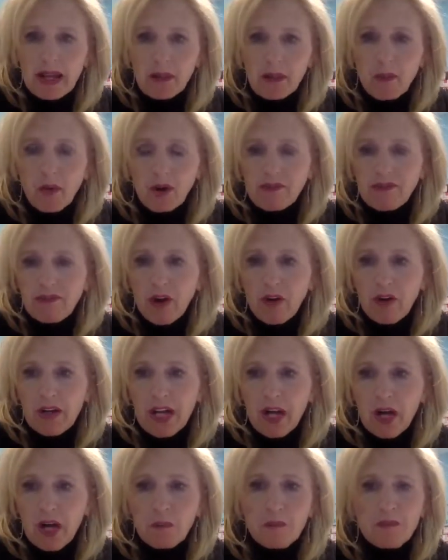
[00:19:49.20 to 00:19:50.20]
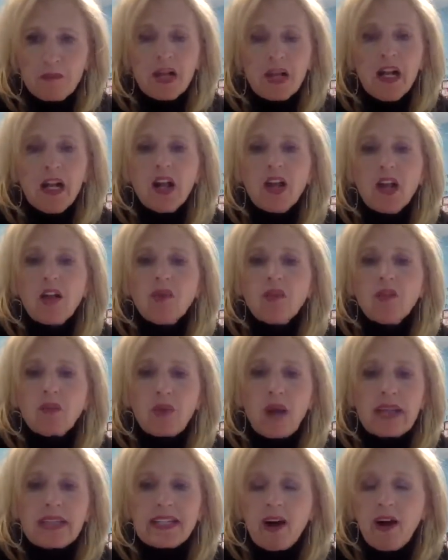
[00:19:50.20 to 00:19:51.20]
portfolio.
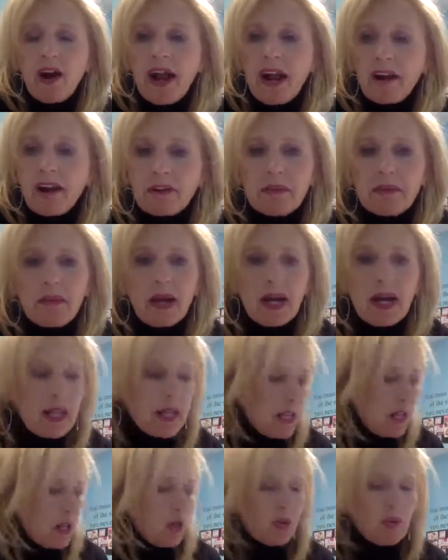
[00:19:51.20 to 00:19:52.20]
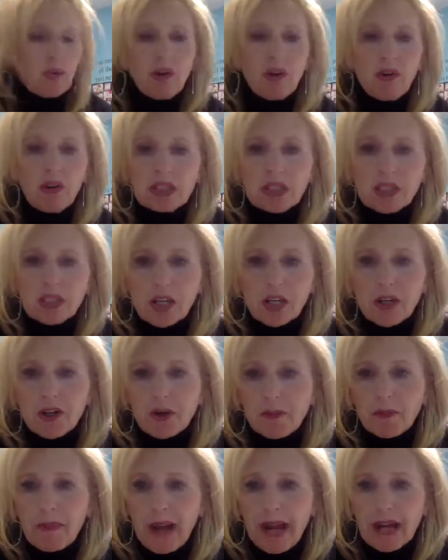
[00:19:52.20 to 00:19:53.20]
Write down everybody, your realtor,
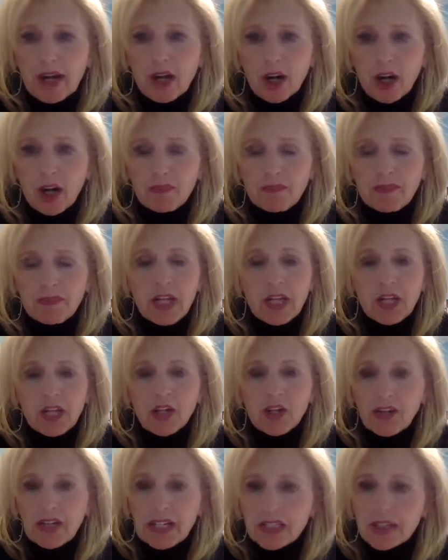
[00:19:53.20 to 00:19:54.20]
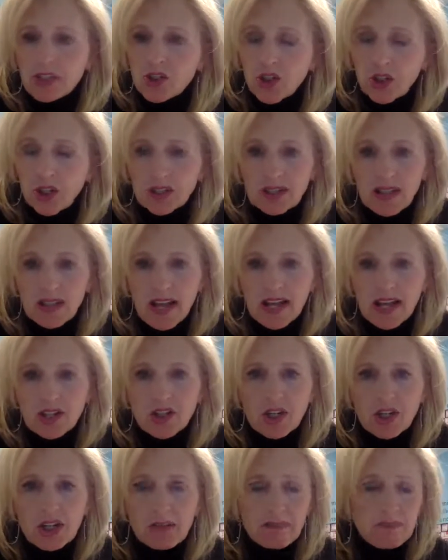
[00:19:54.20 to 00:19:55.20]
your banker, your insurance
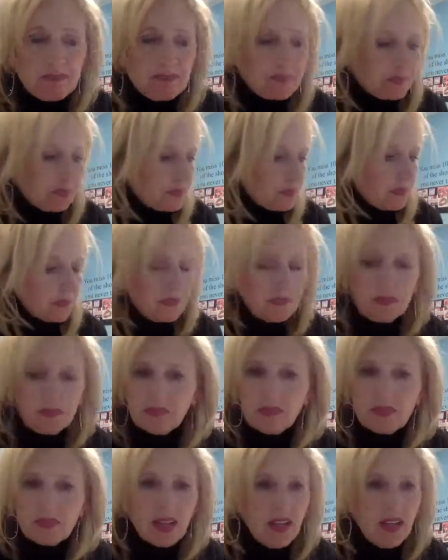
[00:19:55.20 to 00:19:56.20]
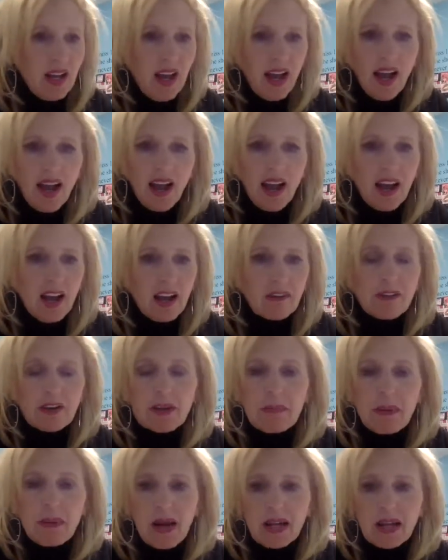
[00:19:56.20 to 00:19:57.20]
agent,
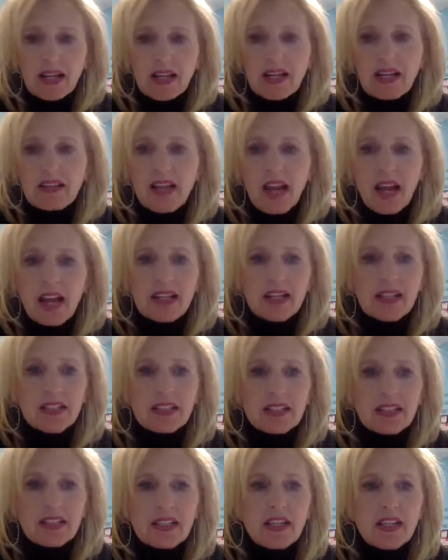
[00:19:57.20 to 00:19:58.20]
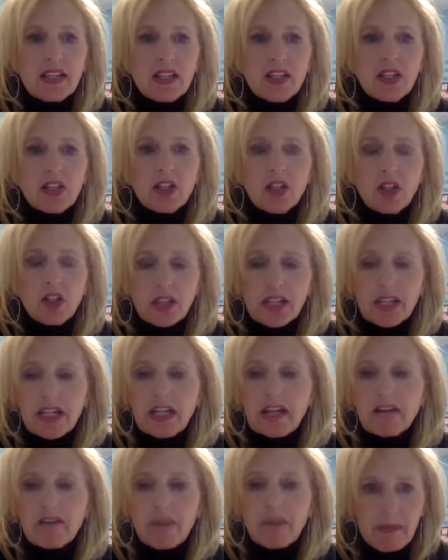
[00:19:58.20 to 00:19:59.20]
Everybody that is
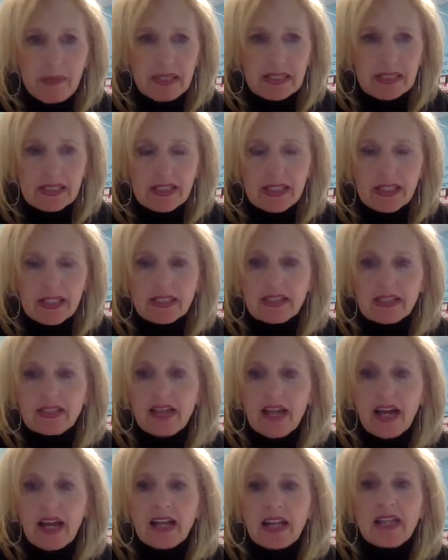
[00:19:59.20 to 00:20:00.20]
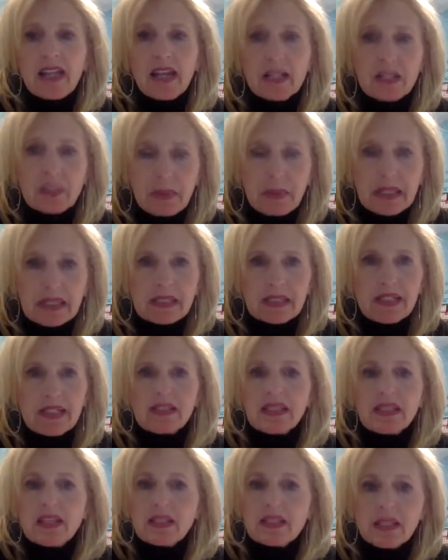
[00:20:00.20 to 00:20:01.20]
looking for business, that gets
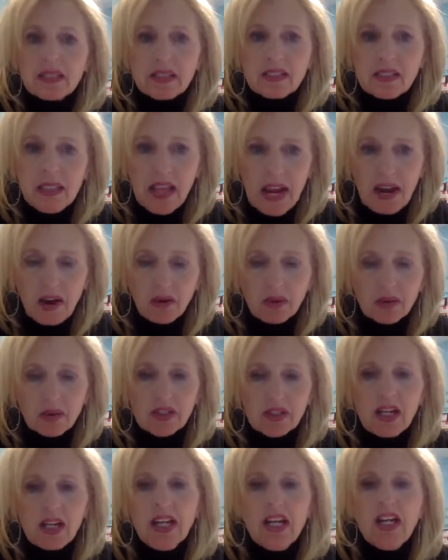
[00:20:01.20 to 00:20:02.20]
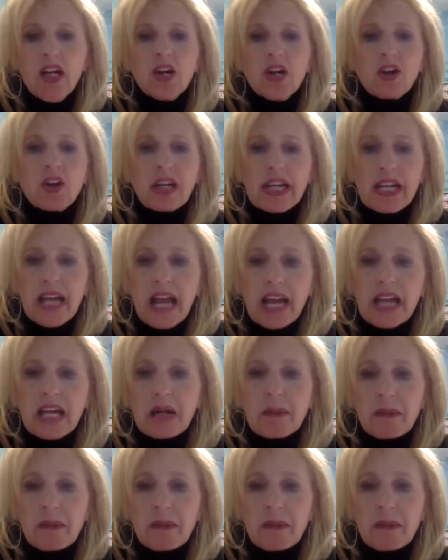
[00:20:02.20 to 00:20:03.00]
business, that's in sales, create a